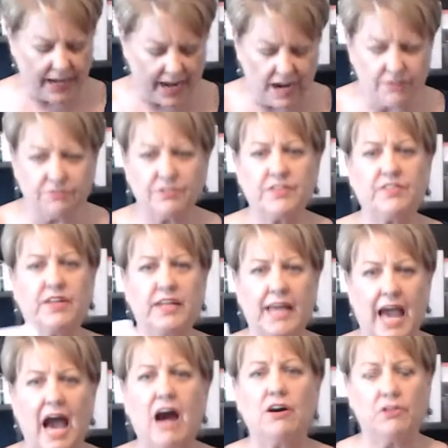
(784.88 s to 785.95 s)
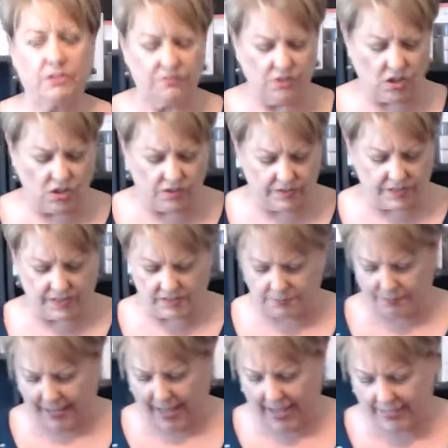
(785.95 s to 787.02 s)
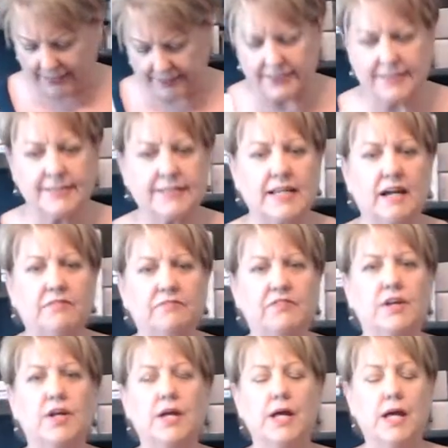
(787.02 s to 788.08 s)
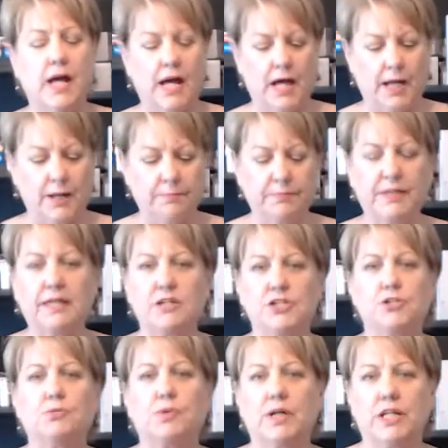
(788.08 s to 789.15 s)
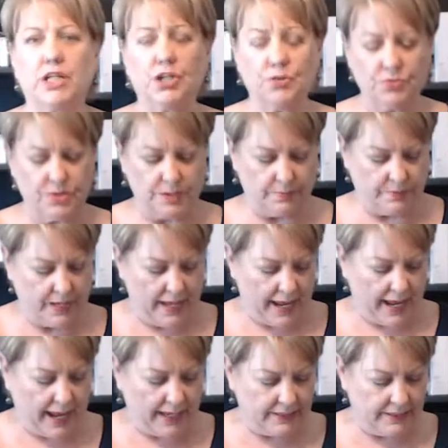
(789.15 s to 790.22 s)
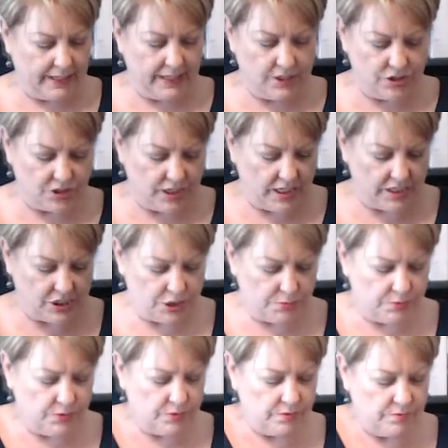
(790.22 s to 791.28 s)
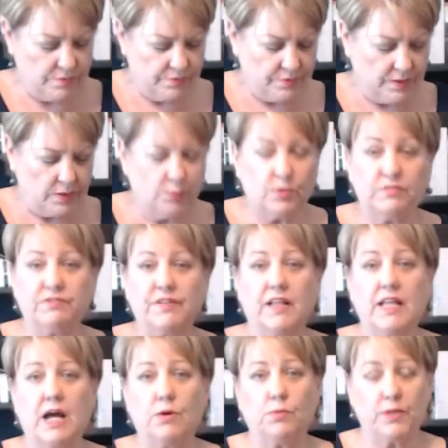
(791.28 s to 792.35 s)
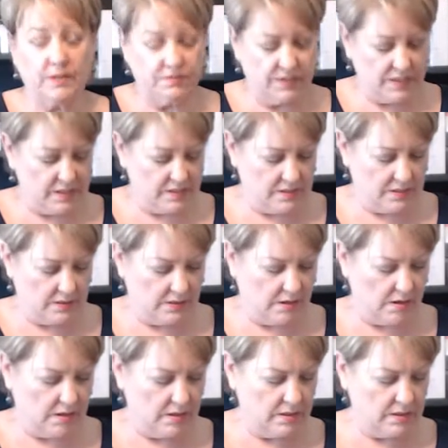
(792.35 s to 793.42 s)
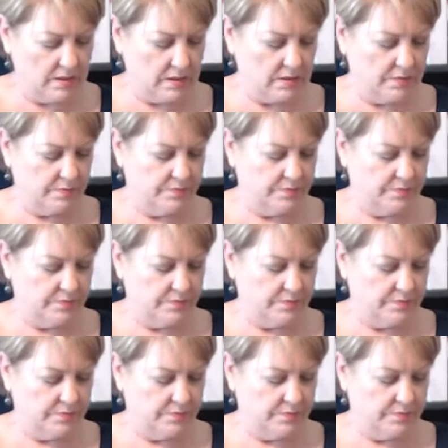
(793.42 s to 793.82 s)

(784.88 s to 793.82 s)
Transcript: everything out of all these bags and stuff because you want to use them. And each customer will fill out one of these cards.